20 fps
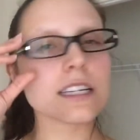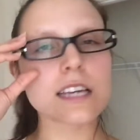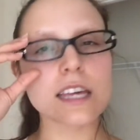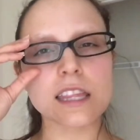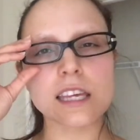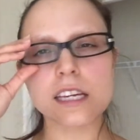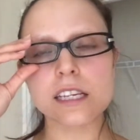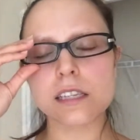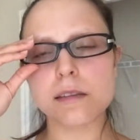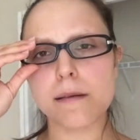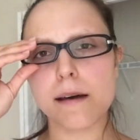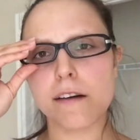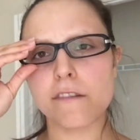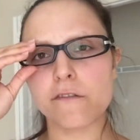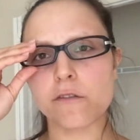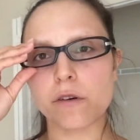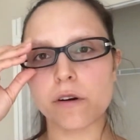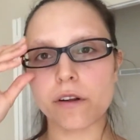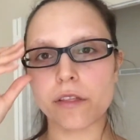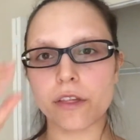I think it's about
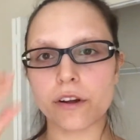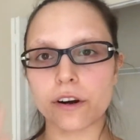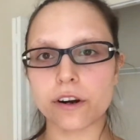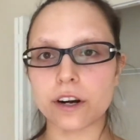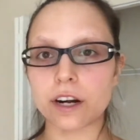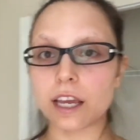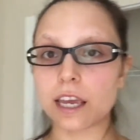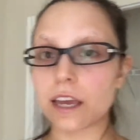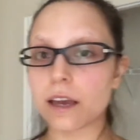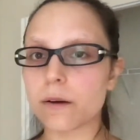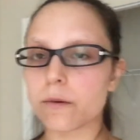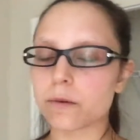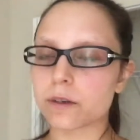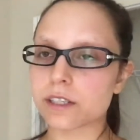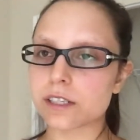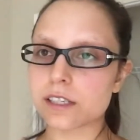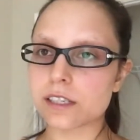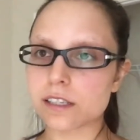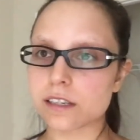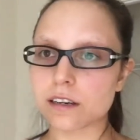four thirty. We're
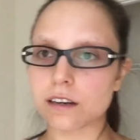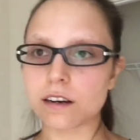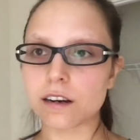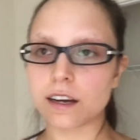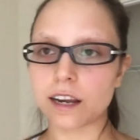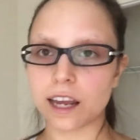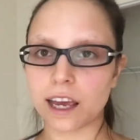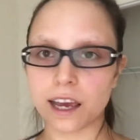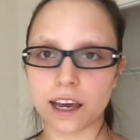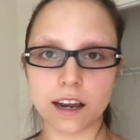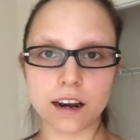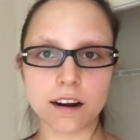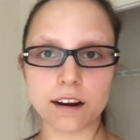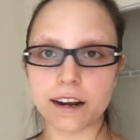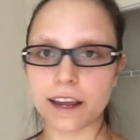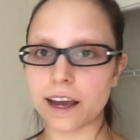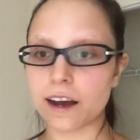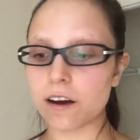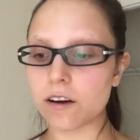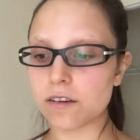still gonna head
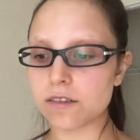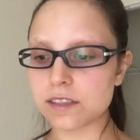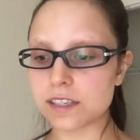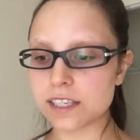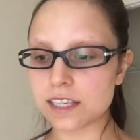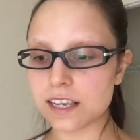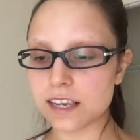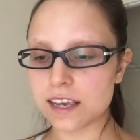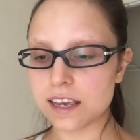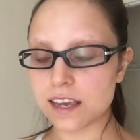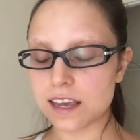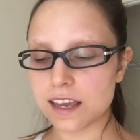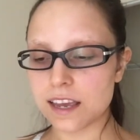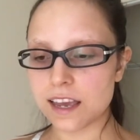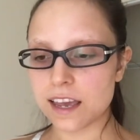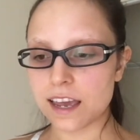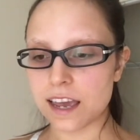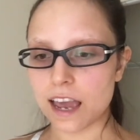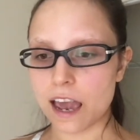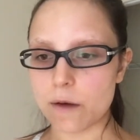on out,
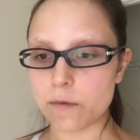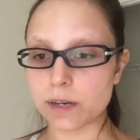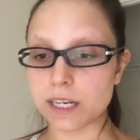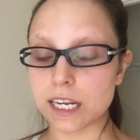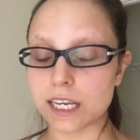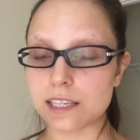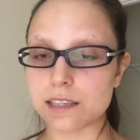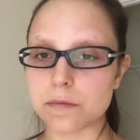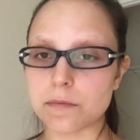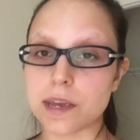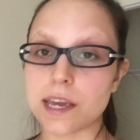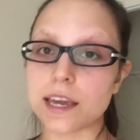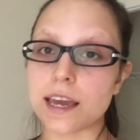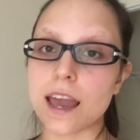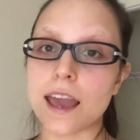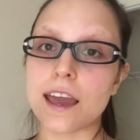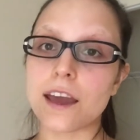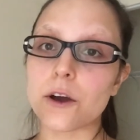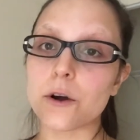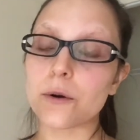and we need to make
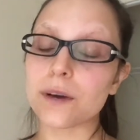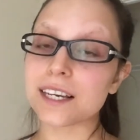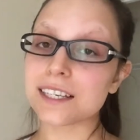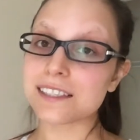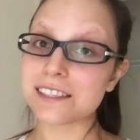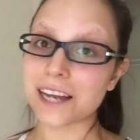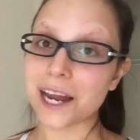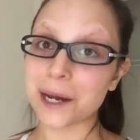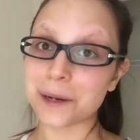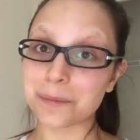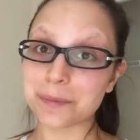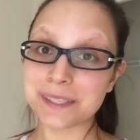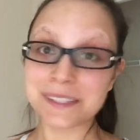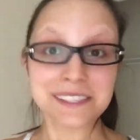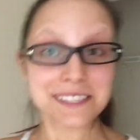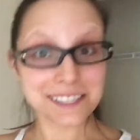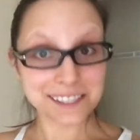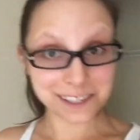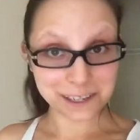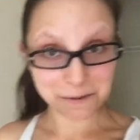a quick stop in
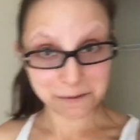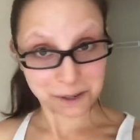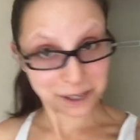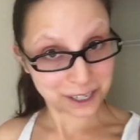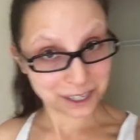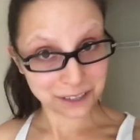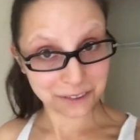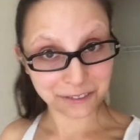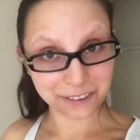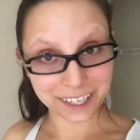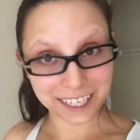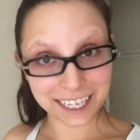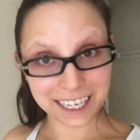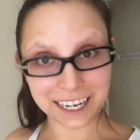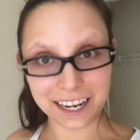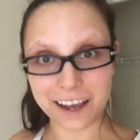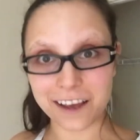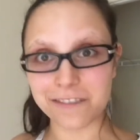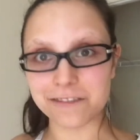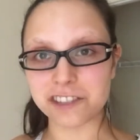Disney World. Funny
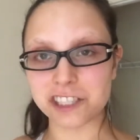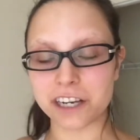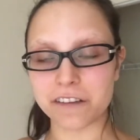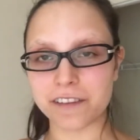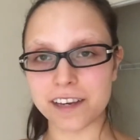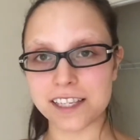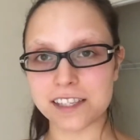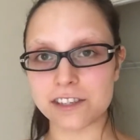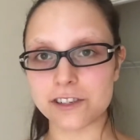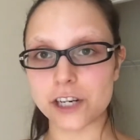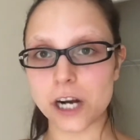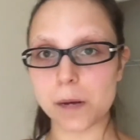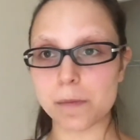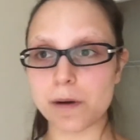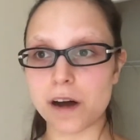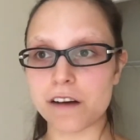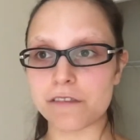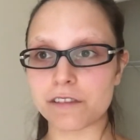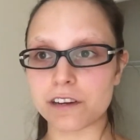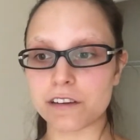enough, Jeff has to drop
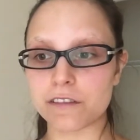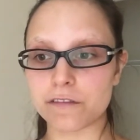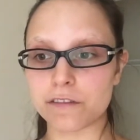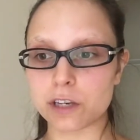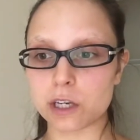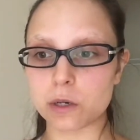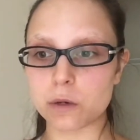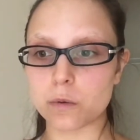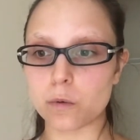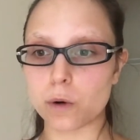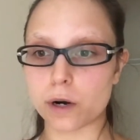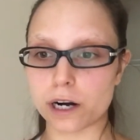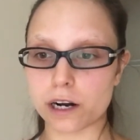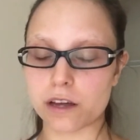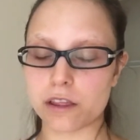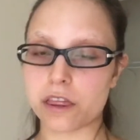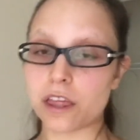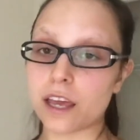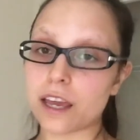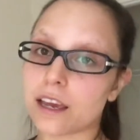off a few
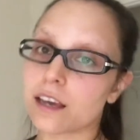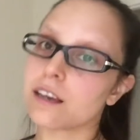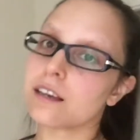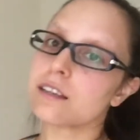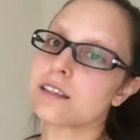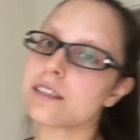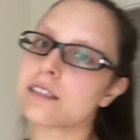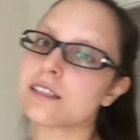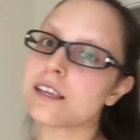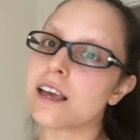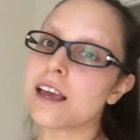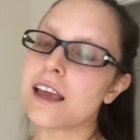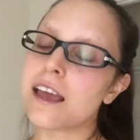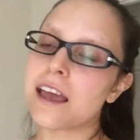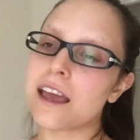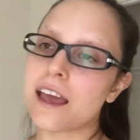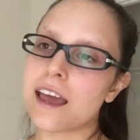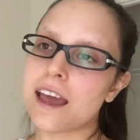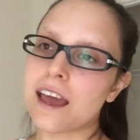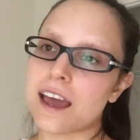work things,
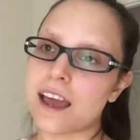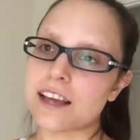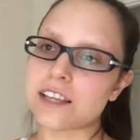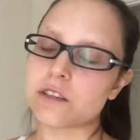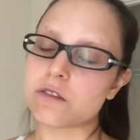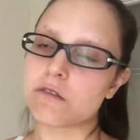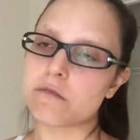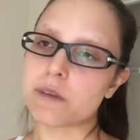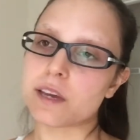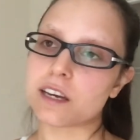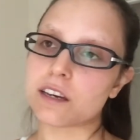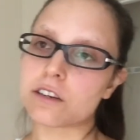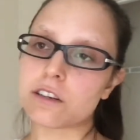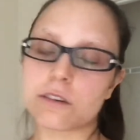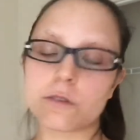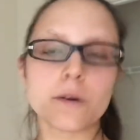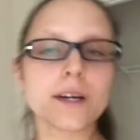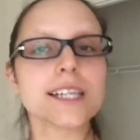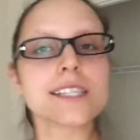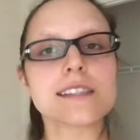and so we'll make a
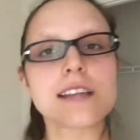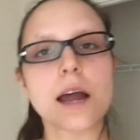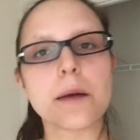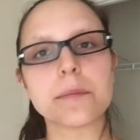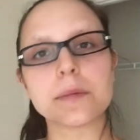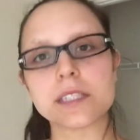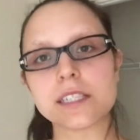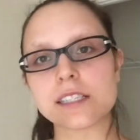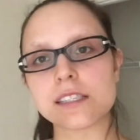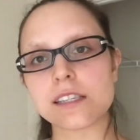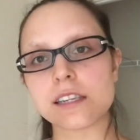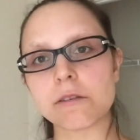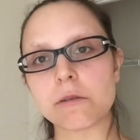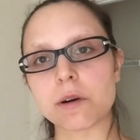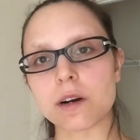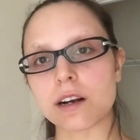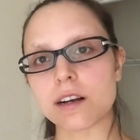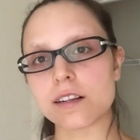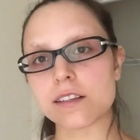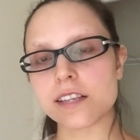quick stop in Disney
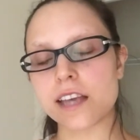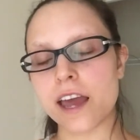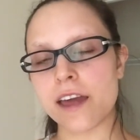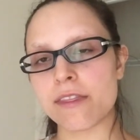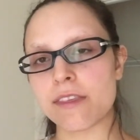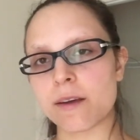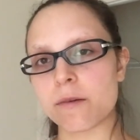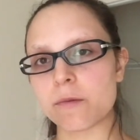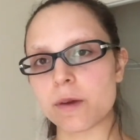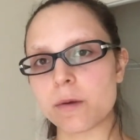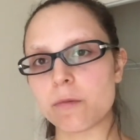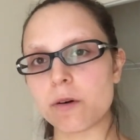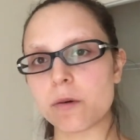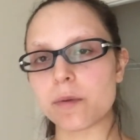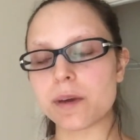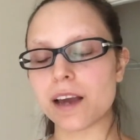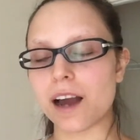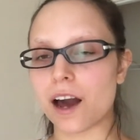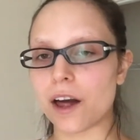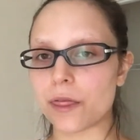World, and then we will
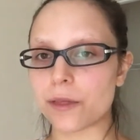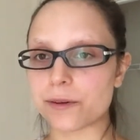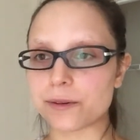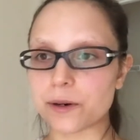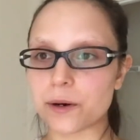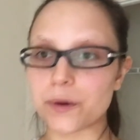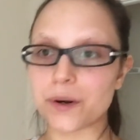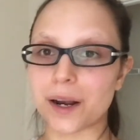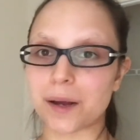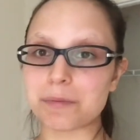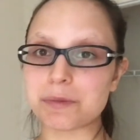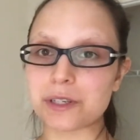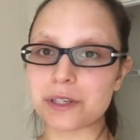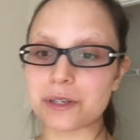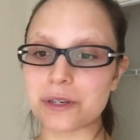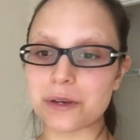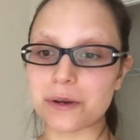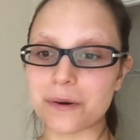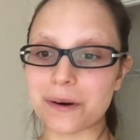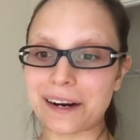be on the road up to
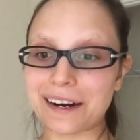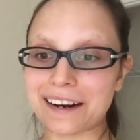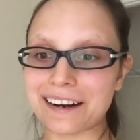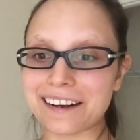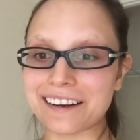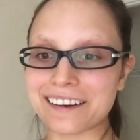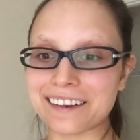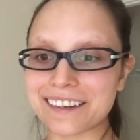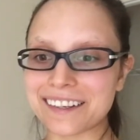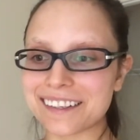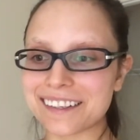New York.